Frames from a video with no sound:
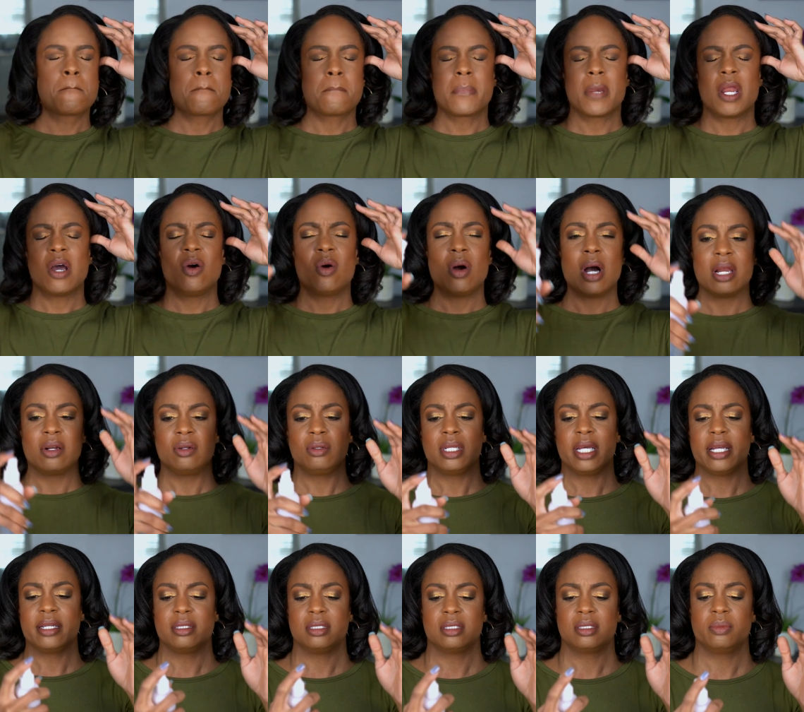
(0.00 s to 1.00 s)
No, I don't
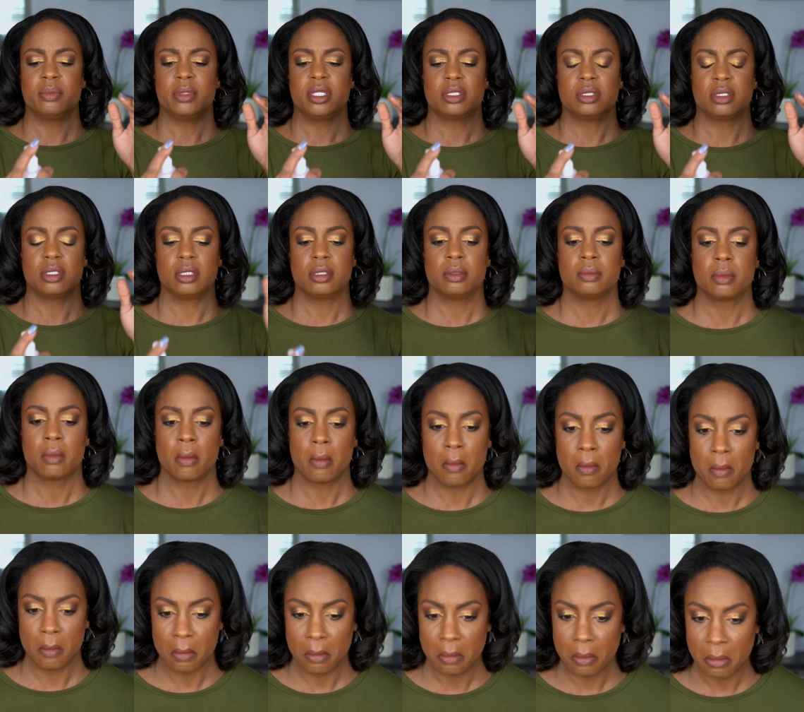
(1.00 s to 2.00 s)
like this mister.
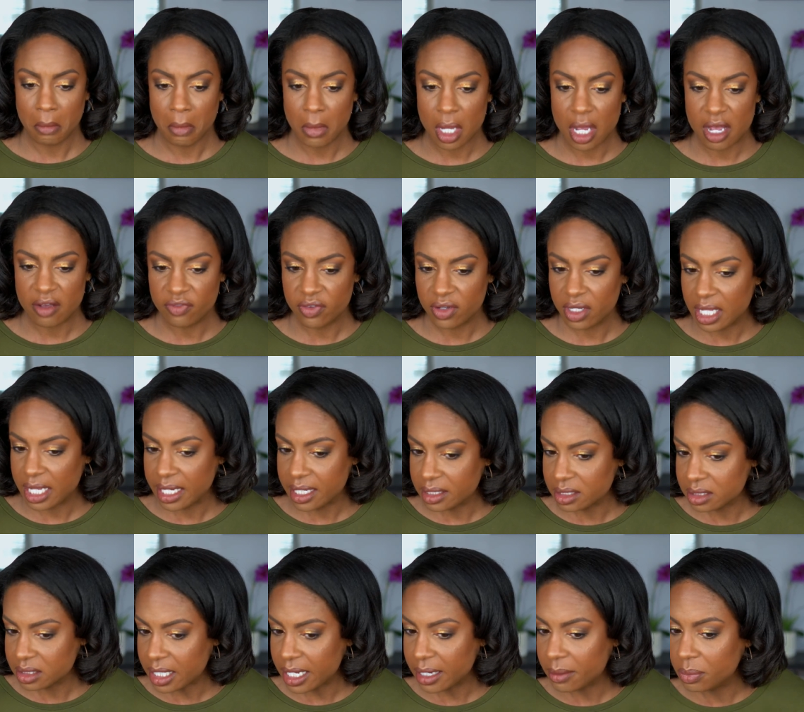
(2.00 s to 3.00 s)
I feel like
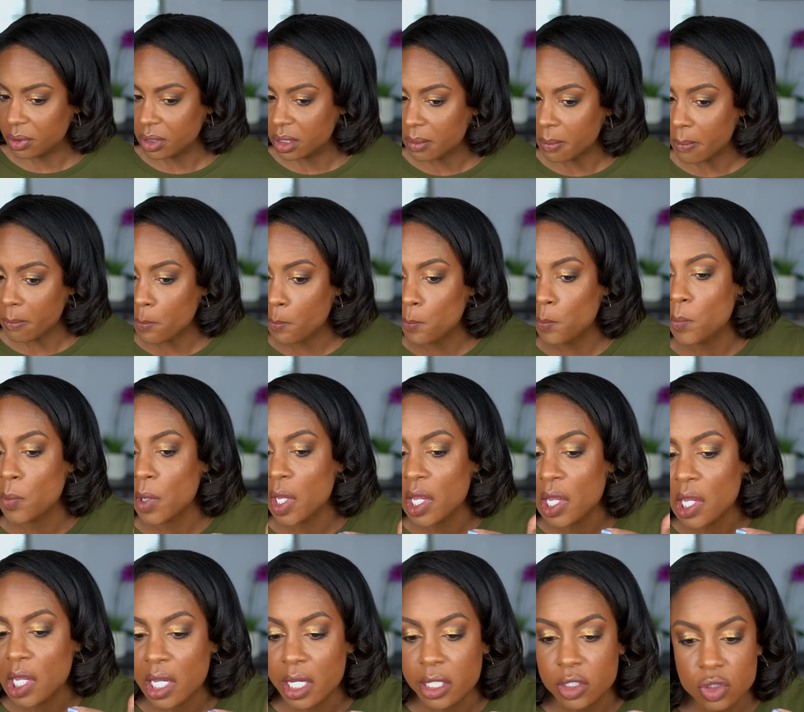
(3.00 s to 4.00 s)
it's like putting
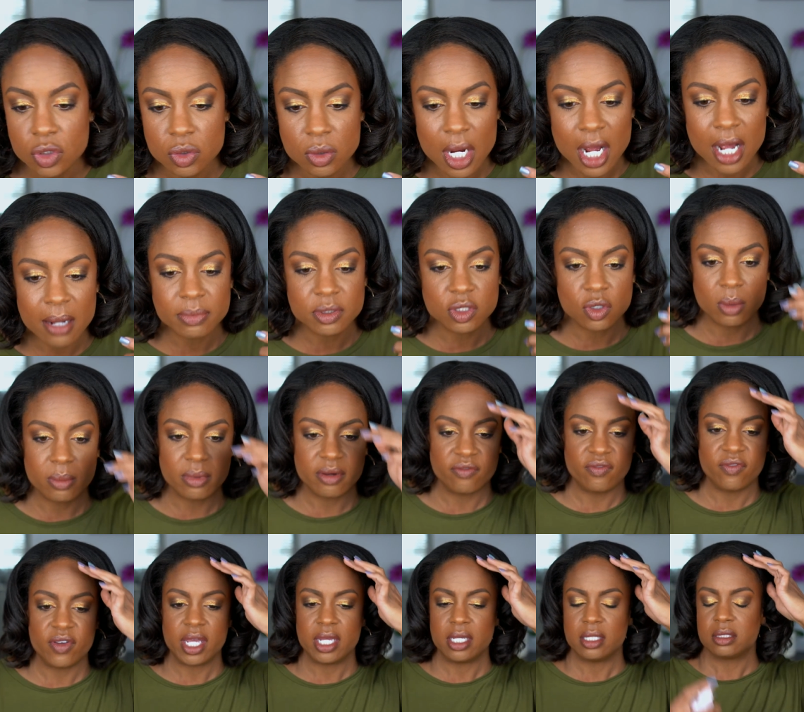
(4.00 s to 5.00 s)
big drops on my
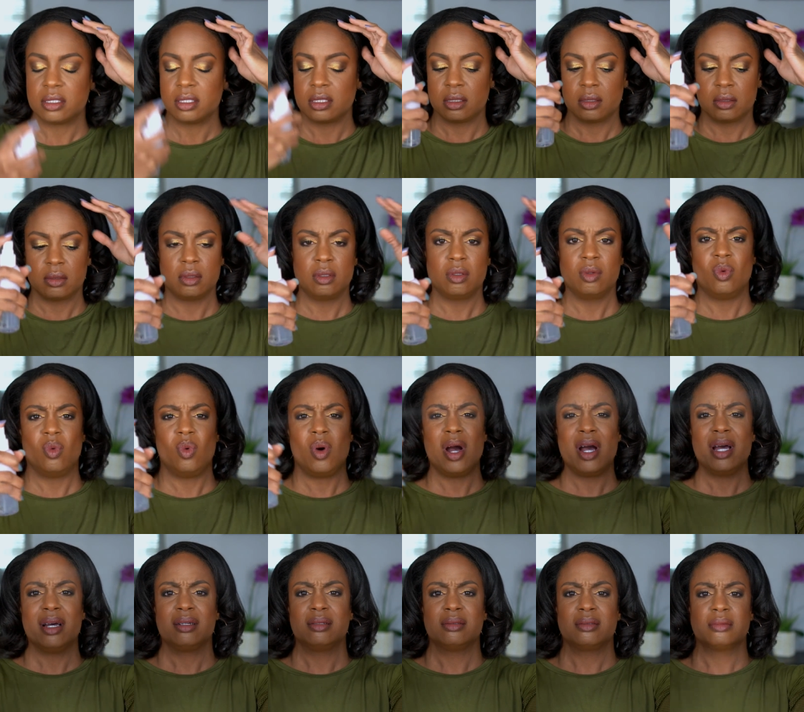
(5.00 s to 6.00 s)
face.
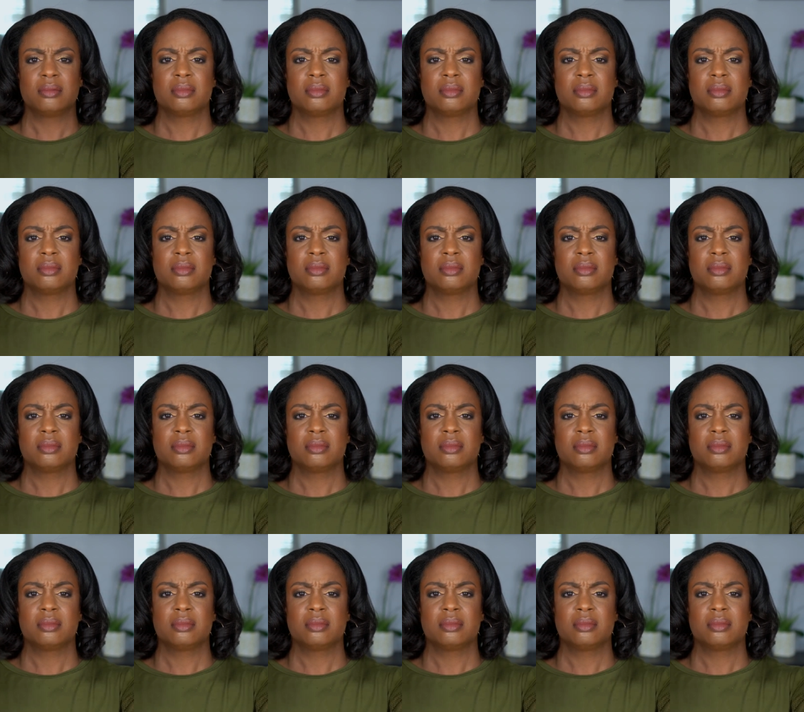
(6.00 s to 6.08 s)
What?